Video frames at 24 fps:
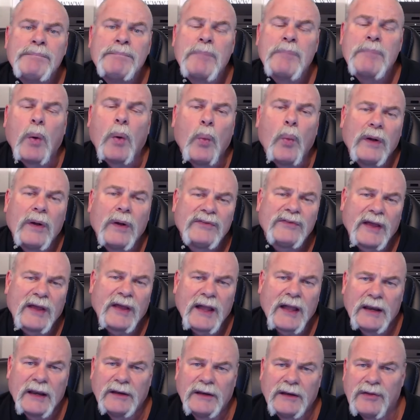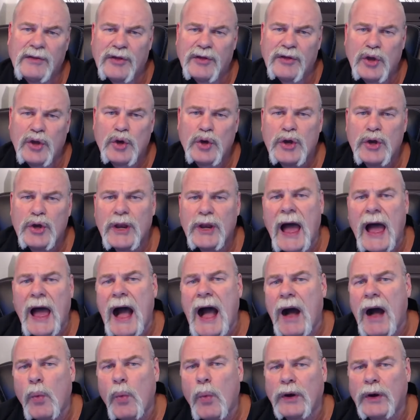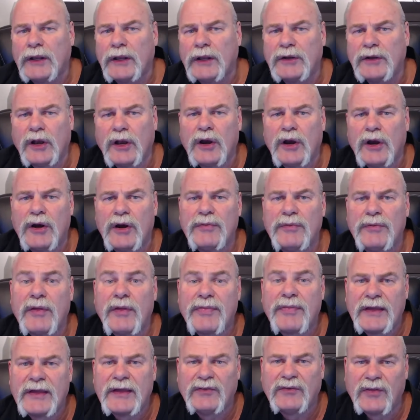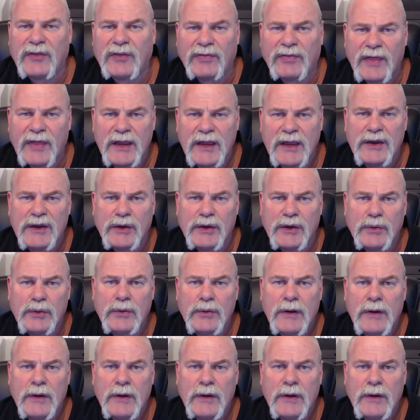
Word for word: But once I got into the union, I wanted to learn the things that they knew